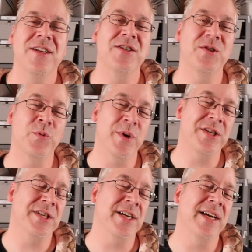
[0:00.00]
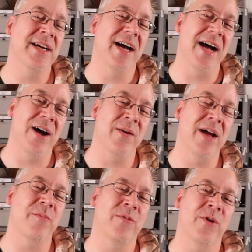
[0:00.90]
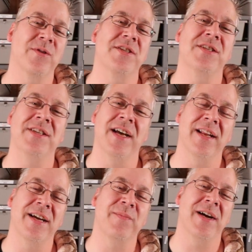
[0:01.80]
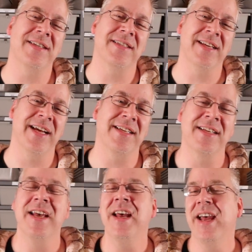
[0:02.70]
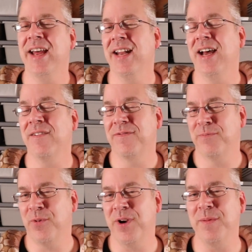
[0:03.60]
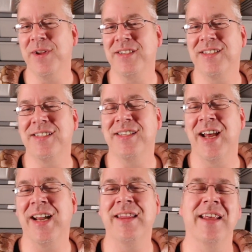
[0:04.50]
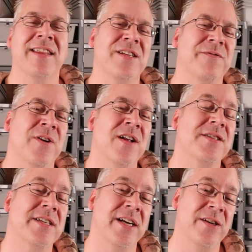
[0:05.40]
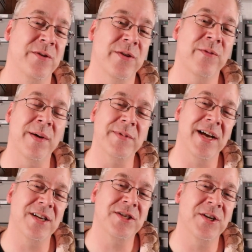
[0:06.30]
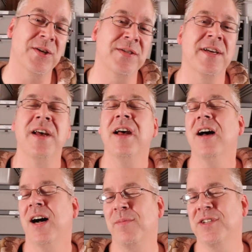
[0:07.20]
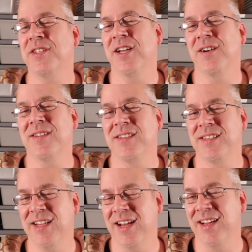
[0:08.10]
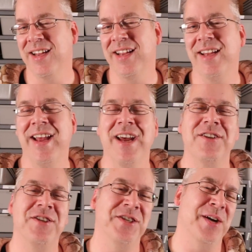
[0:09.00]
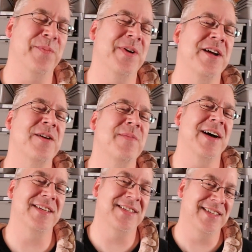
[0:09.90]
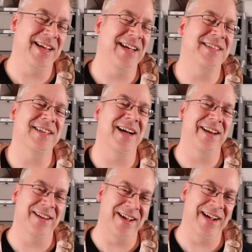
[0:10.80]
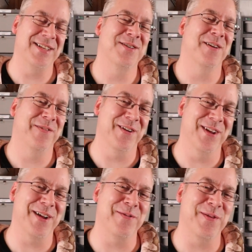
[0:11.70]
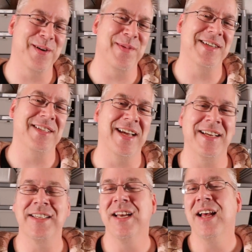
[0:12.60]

switching how I approach selling my snakes. And I've pretty much decided that this fall, instead of doing the reptile shows, I'm going to start selling and shipping my snakes online. So if you're looking for one of my snakes,